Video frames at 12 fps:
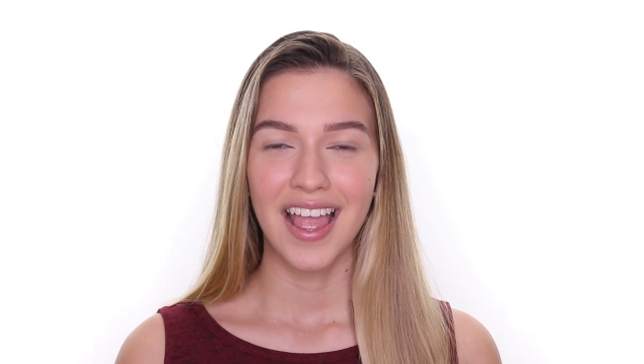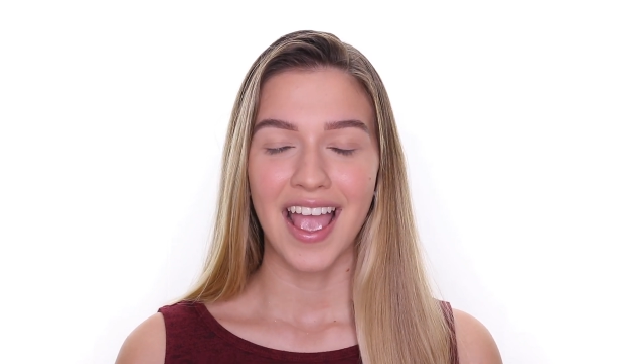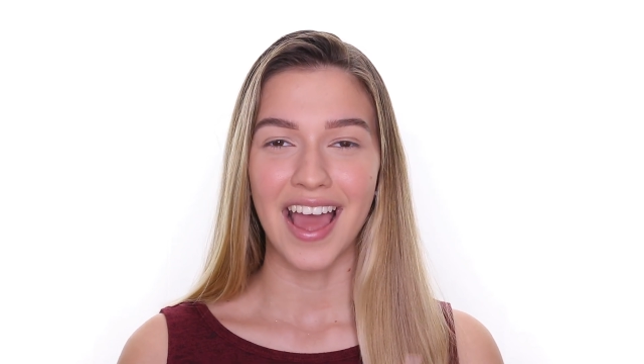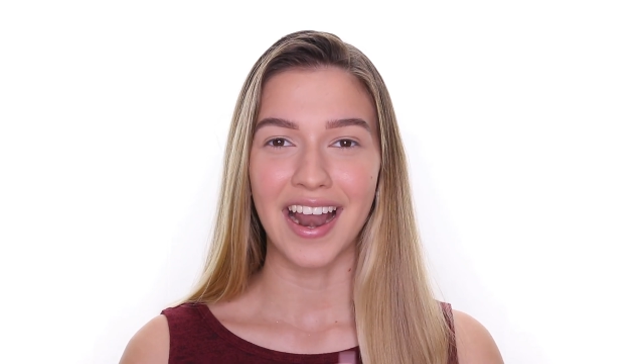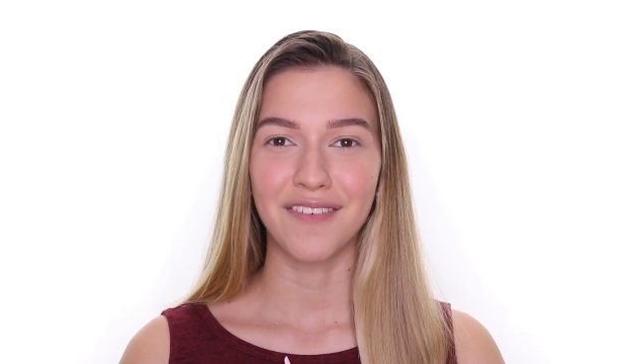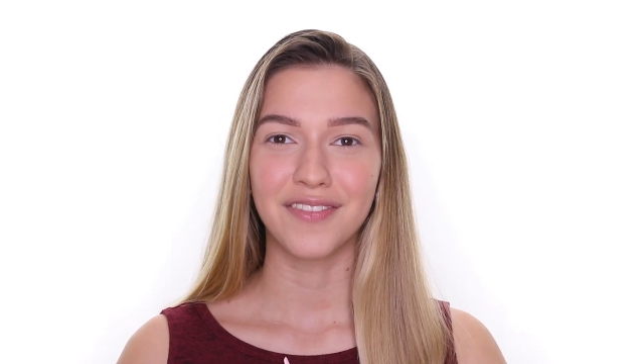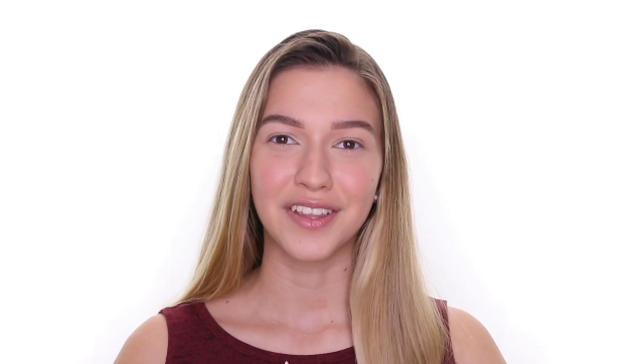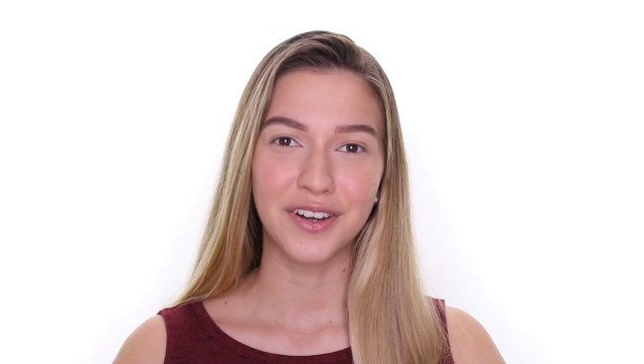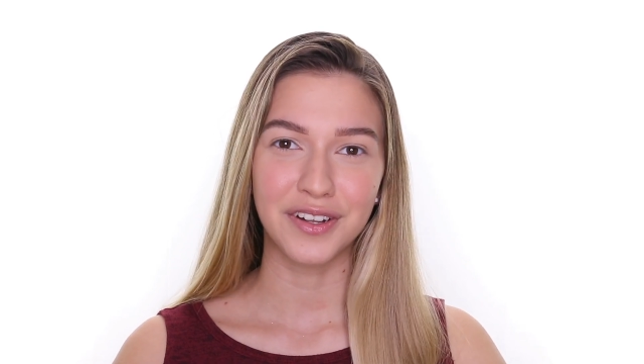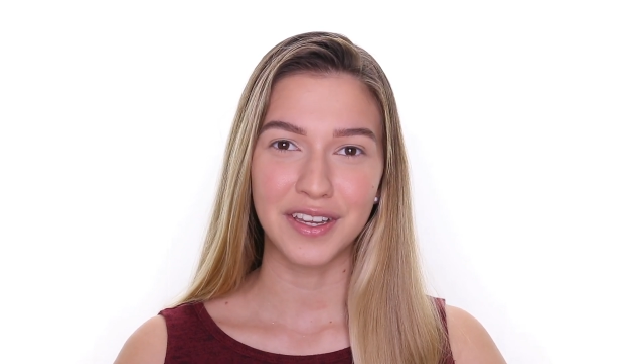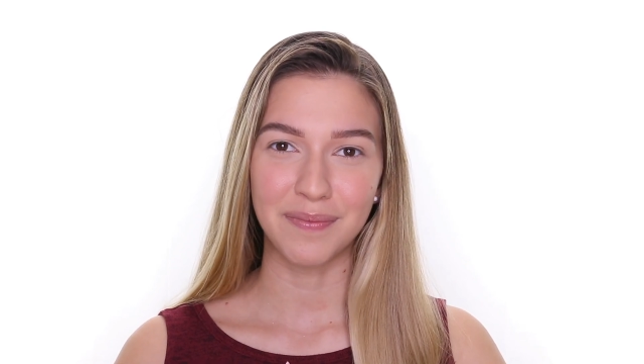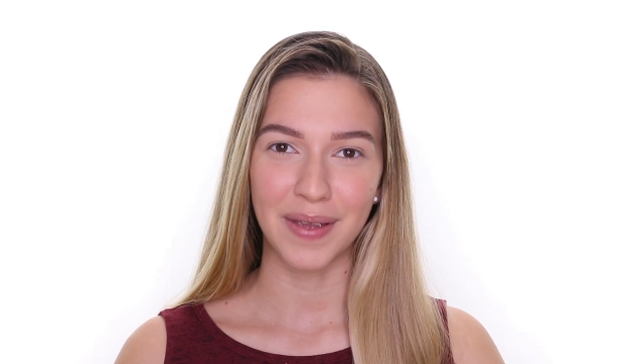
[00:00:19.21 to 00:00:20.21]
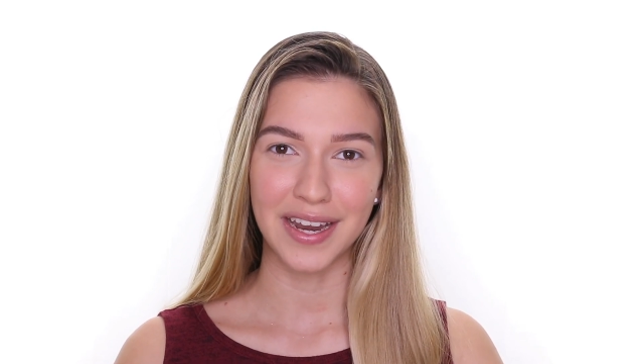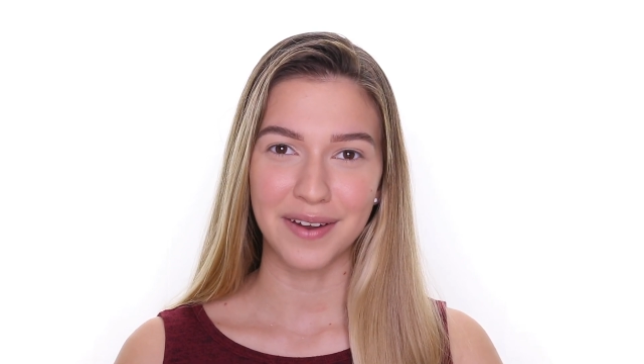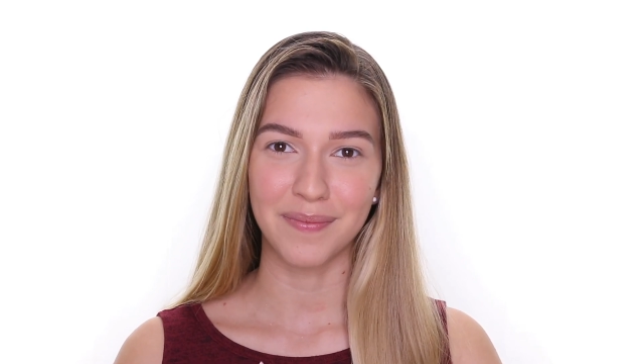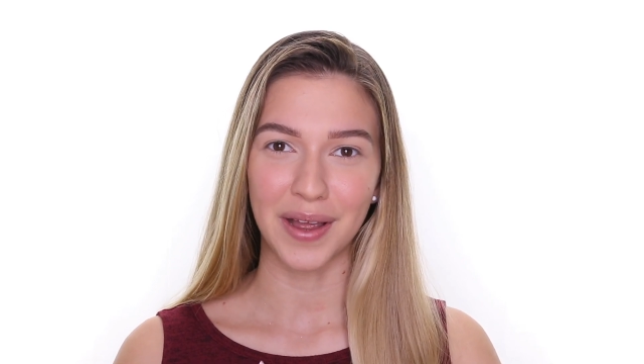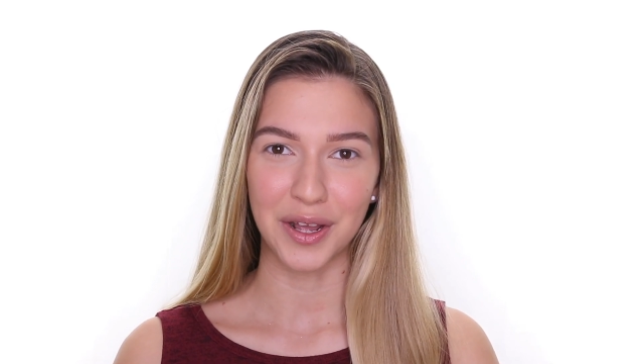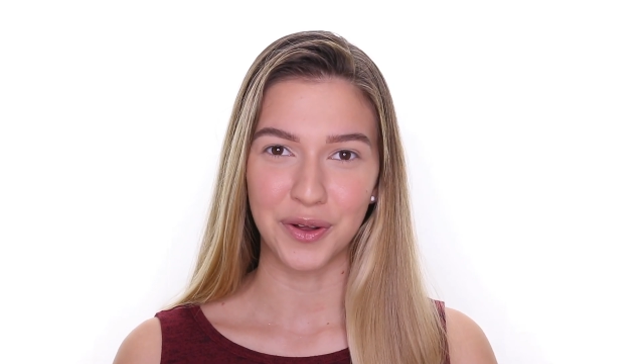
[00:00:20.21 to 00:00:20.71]
and I've literally made
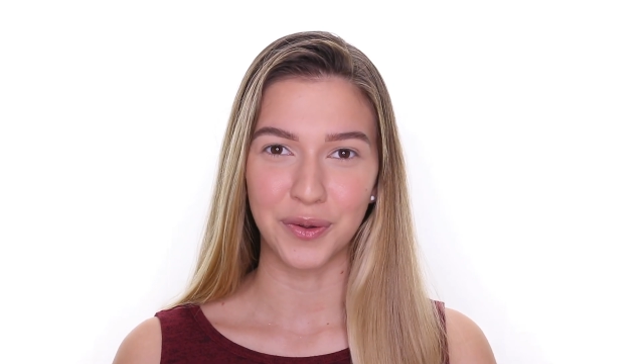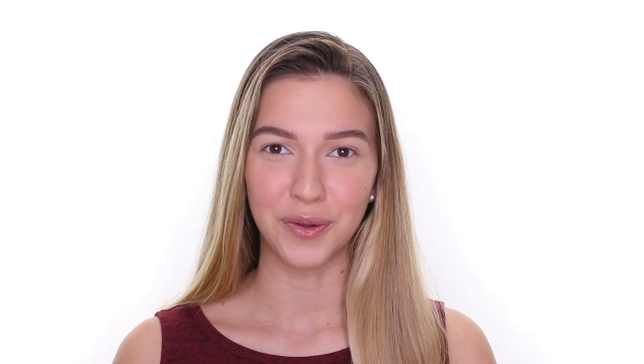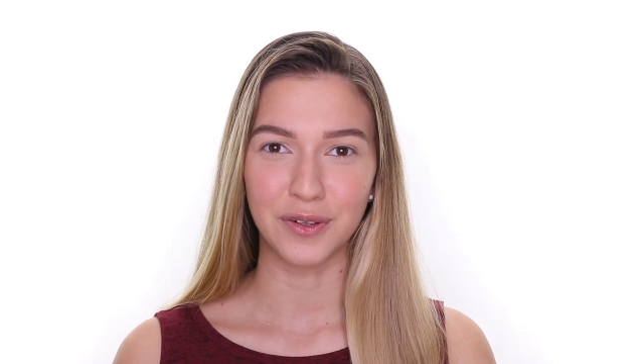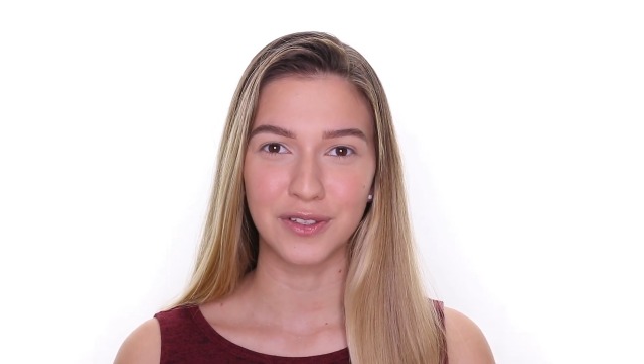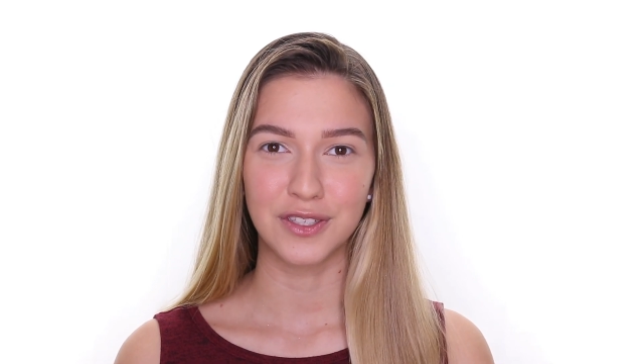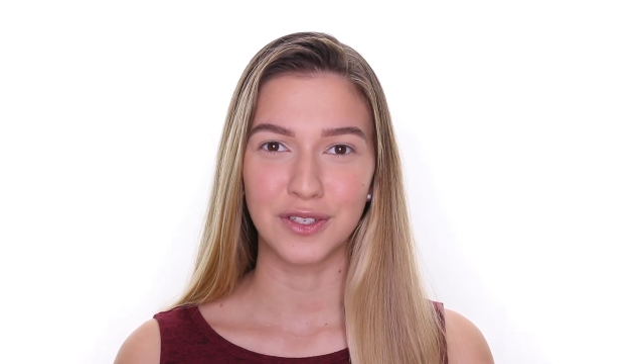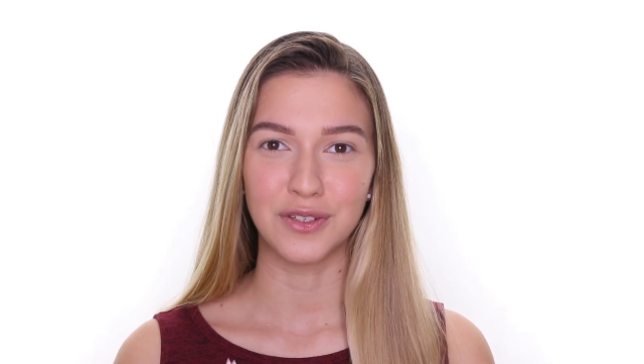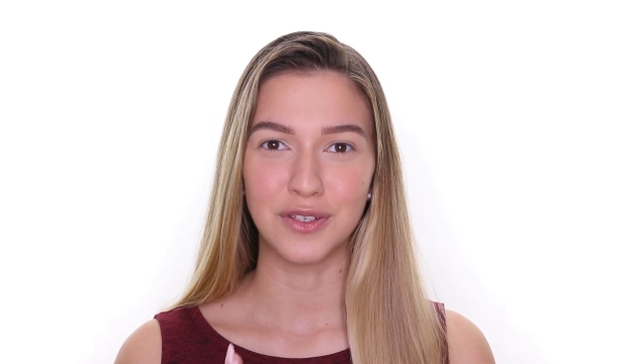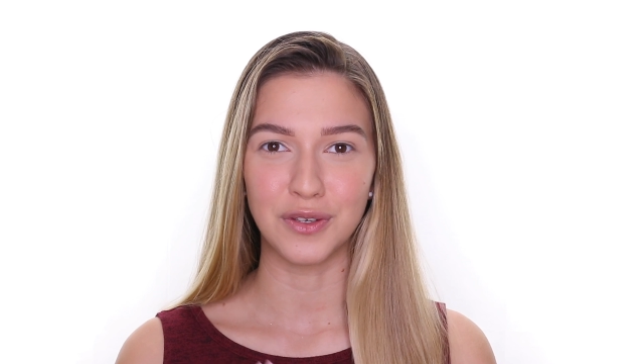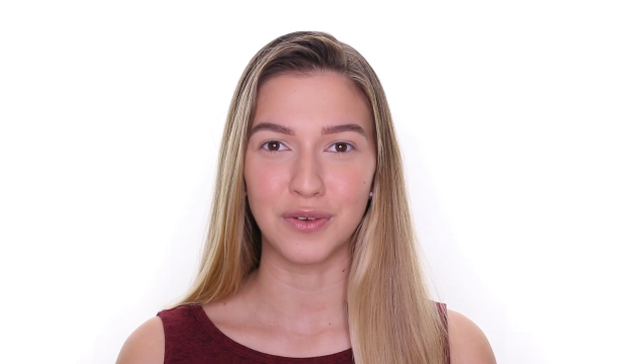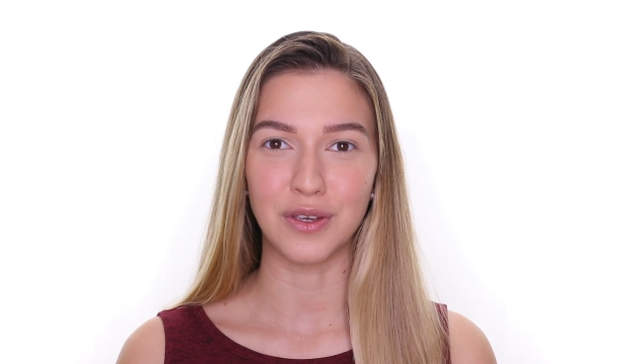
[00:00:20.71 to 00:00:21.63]
it my goal to do